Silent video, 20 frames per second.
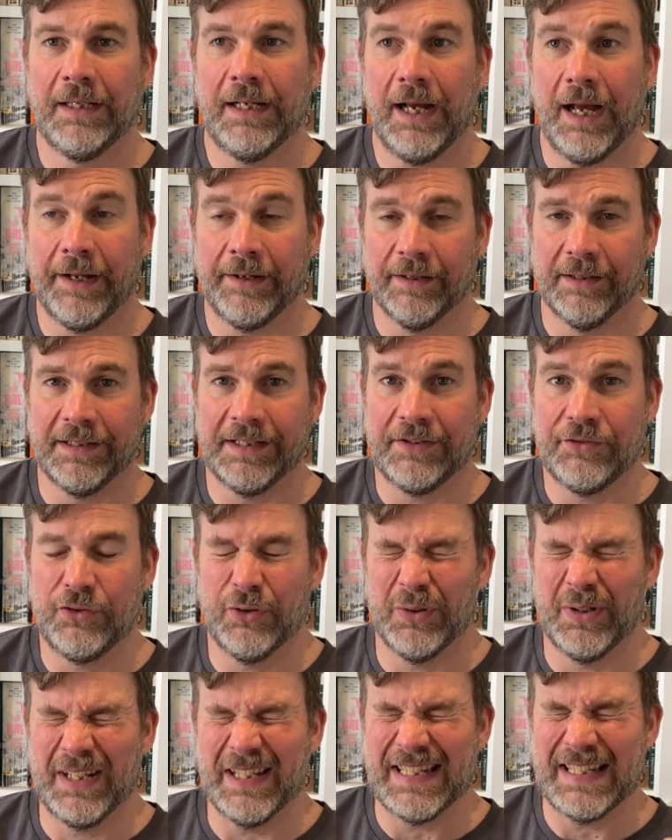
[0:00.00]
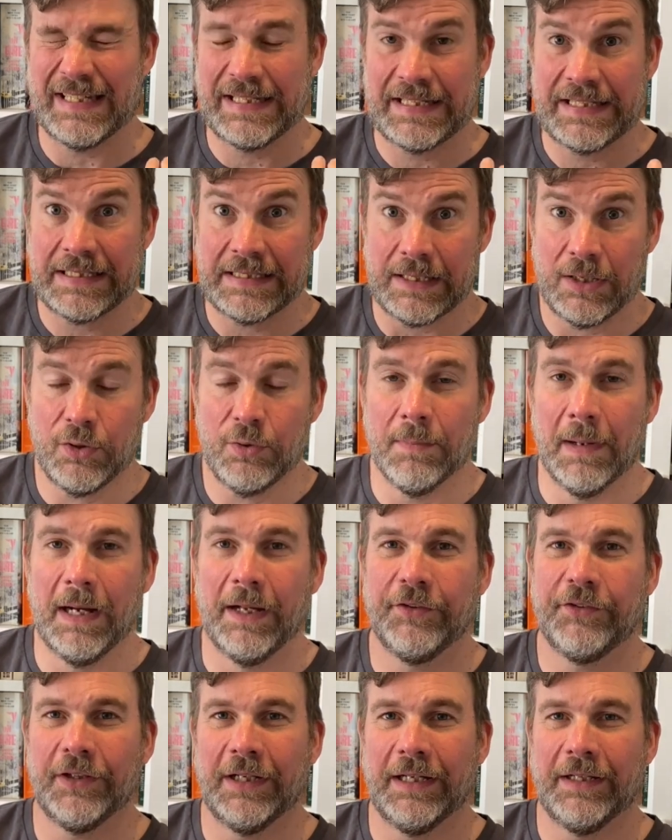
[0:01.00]
And I enjoyed it so
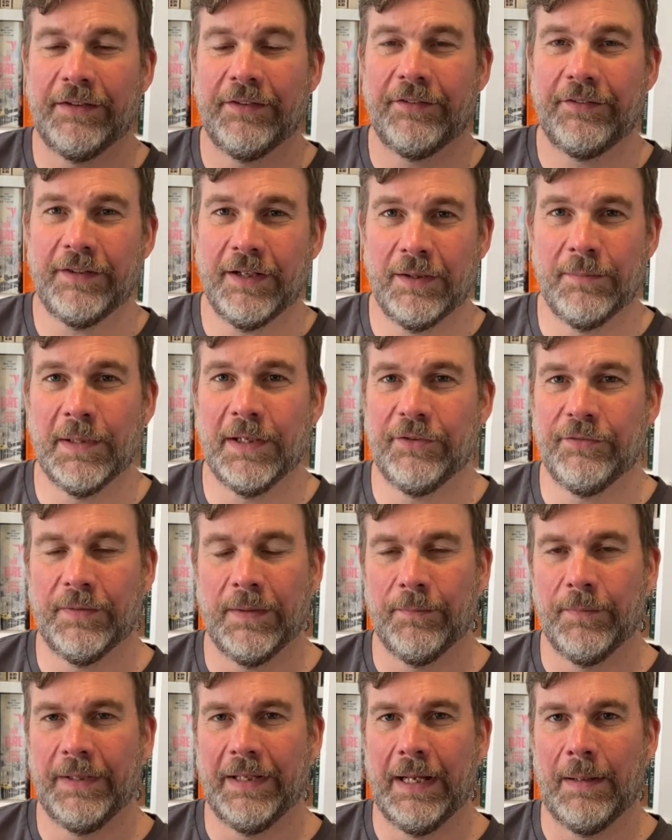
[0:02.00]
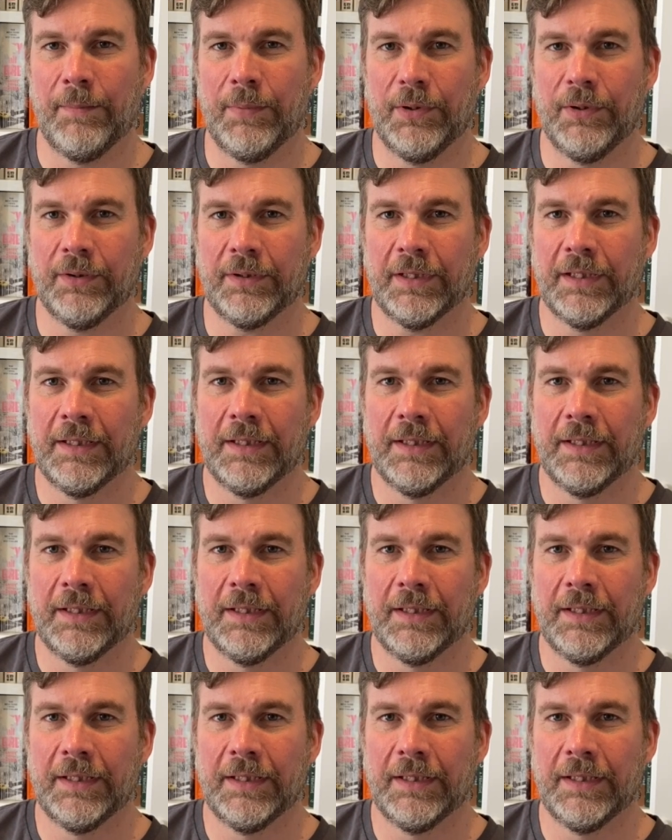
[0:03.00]
much. I had so much fun with that book